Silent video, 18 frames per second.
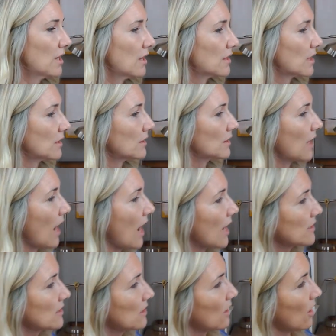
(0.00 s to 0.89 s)
The
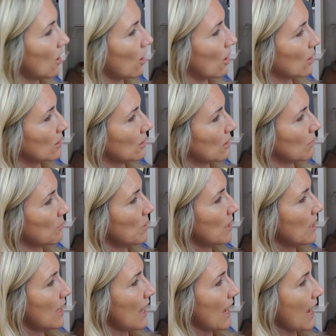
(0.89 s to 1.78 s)
last column
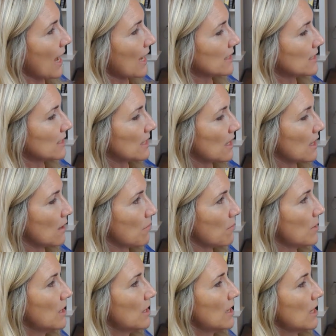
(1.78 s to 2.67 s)
has
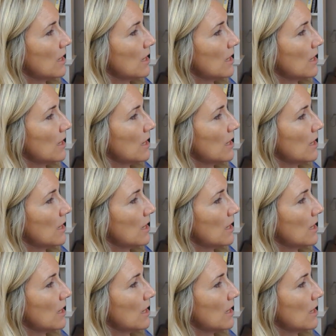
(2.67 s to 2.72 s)
them